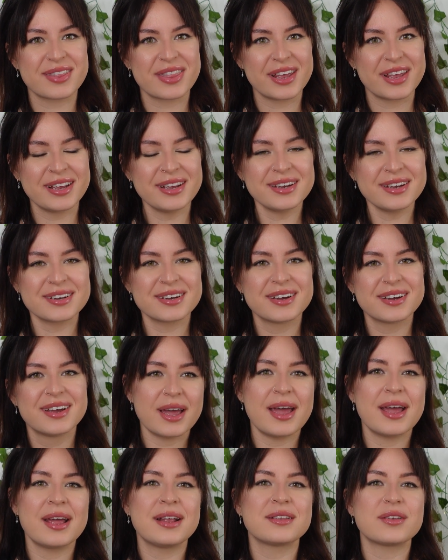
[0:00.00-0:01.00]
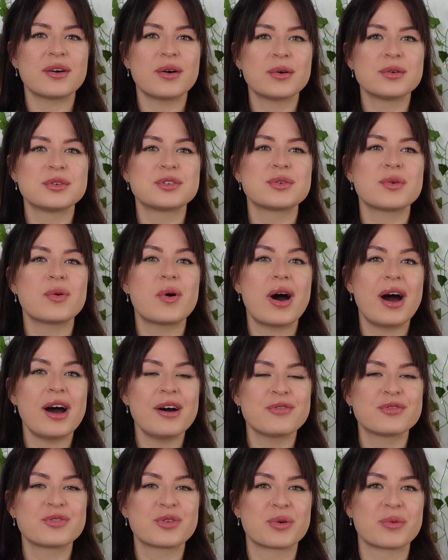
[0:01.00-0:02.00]
thing and also
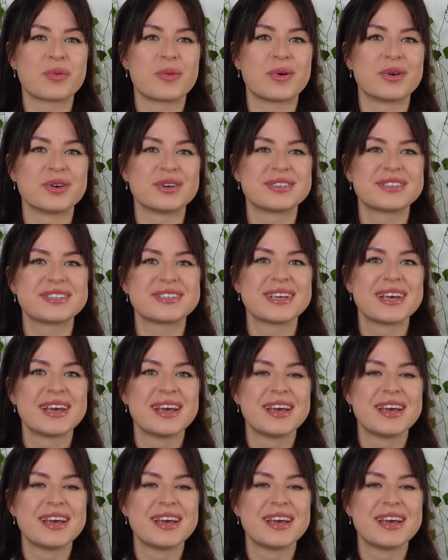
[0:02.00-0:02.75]
afterwards.